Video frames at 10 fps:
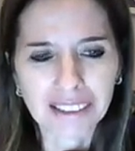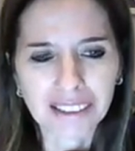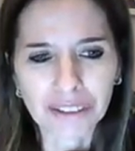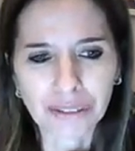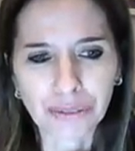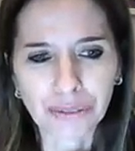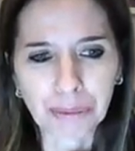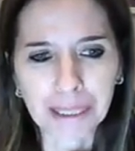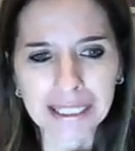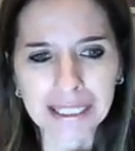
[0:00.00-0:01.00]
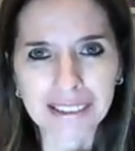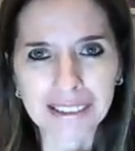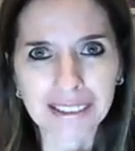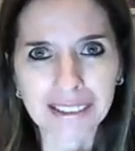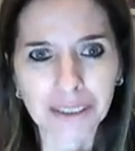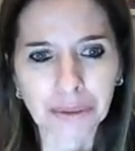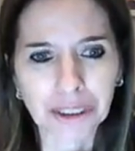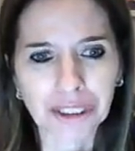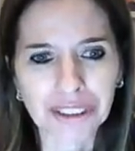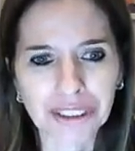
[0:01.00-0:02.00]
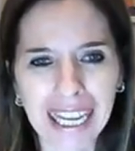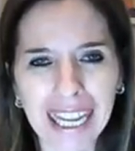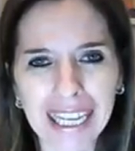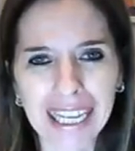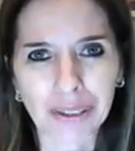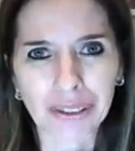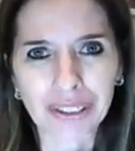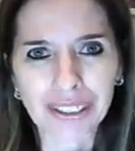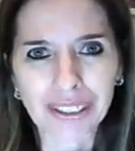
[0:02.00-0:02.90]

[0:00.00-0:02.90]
So if we blend these words, air.